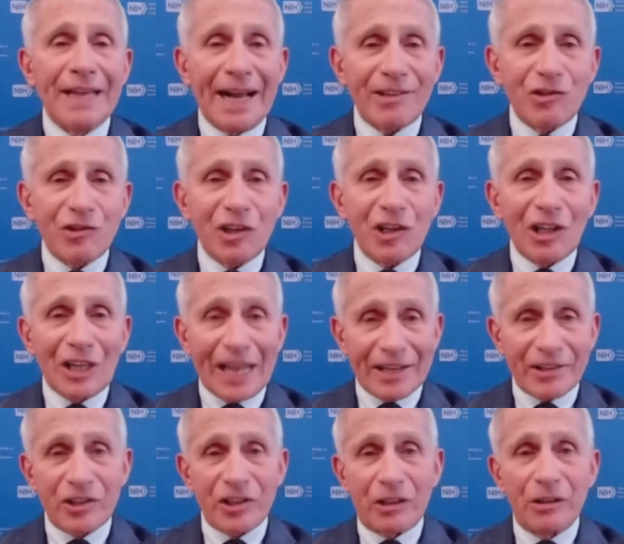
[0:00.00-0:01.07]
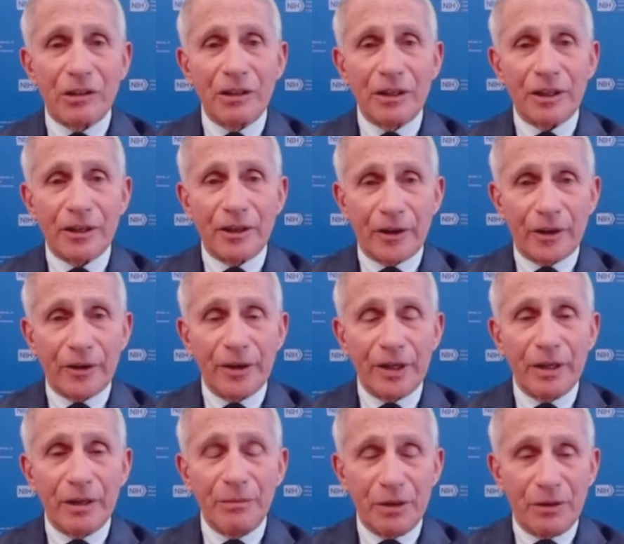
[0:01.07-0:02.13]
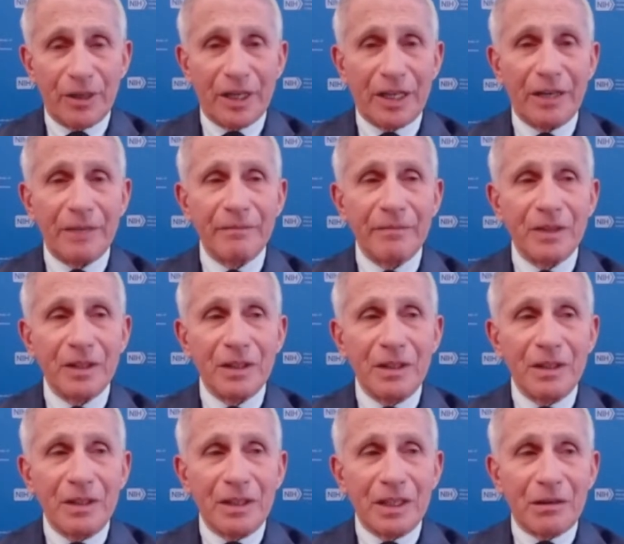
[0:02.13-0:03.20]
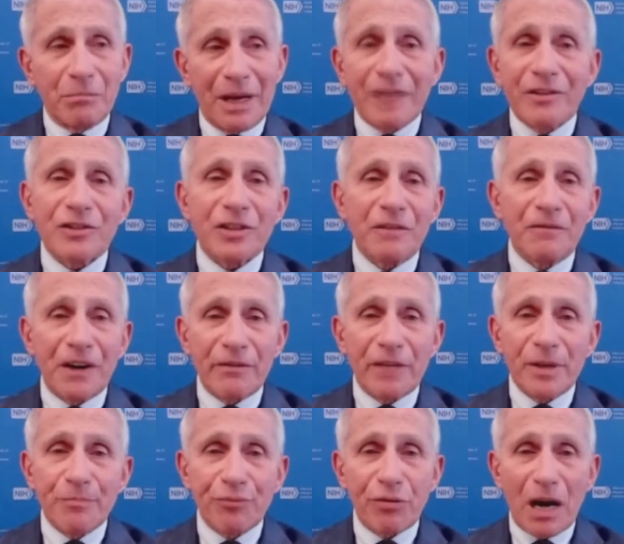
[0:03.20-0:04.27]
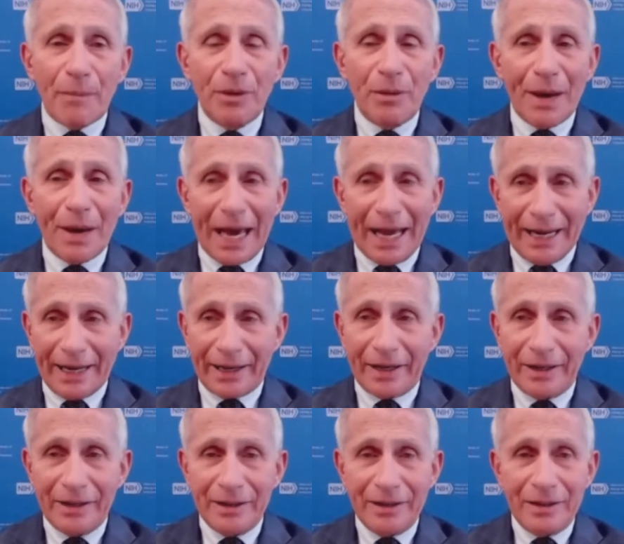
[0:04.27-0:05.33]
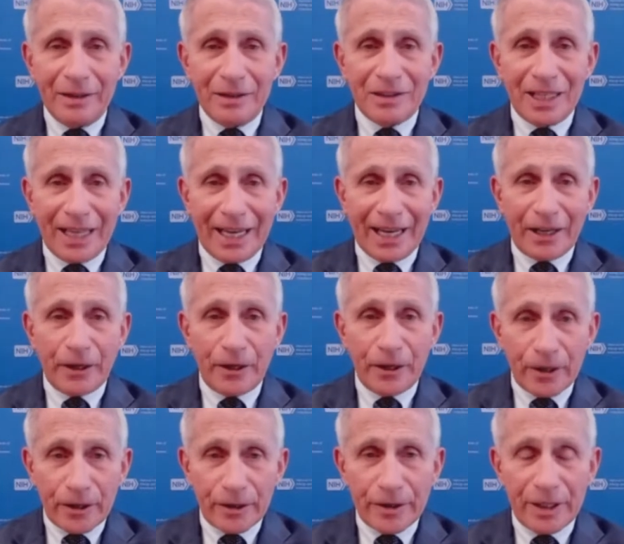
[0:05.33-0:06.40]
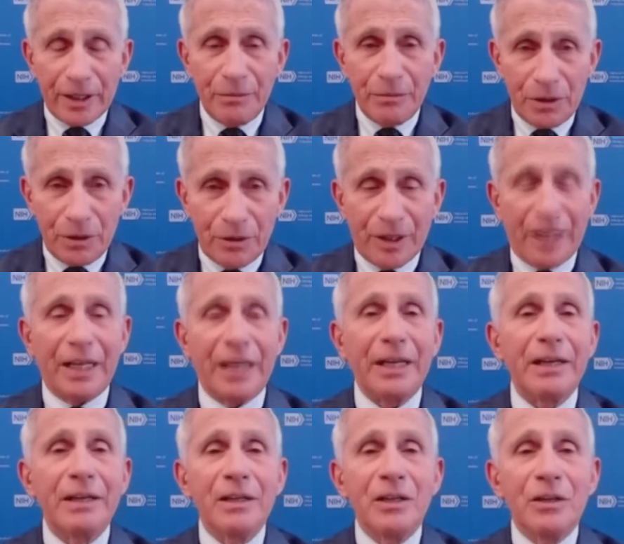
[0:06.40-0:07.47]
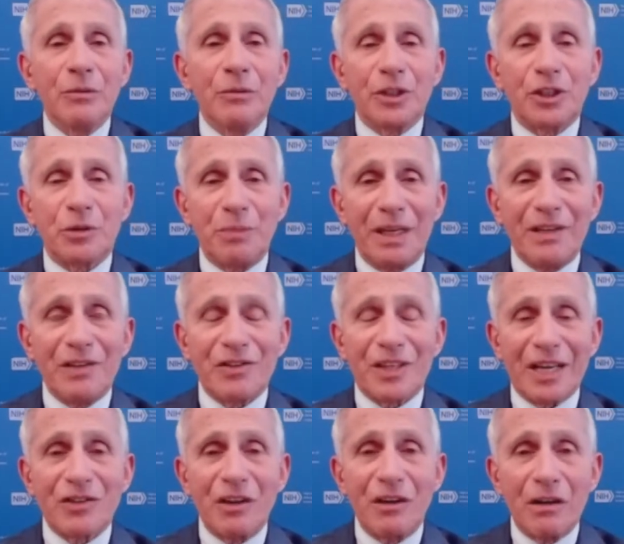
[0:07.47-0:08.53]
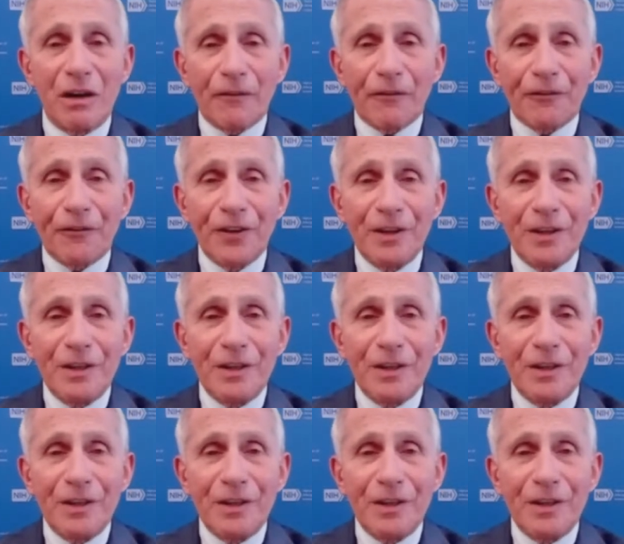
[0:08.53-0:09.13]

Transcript: That's classical herd immunity. It makes it very problematic to get herd immunity, which means there's enough